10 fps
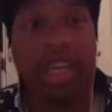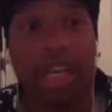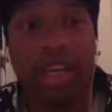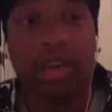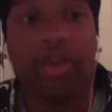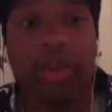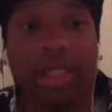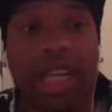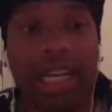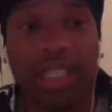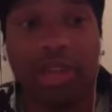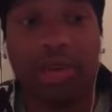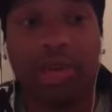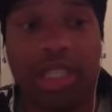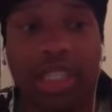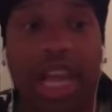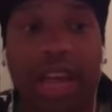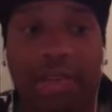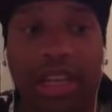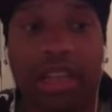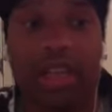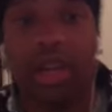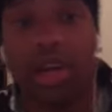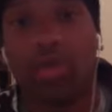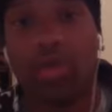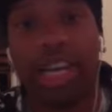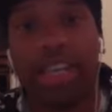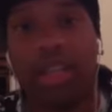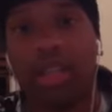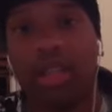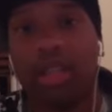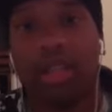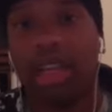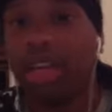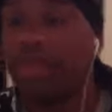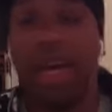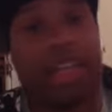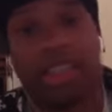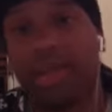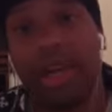like, on those 92, does it have like a ranking? If not, it's fine.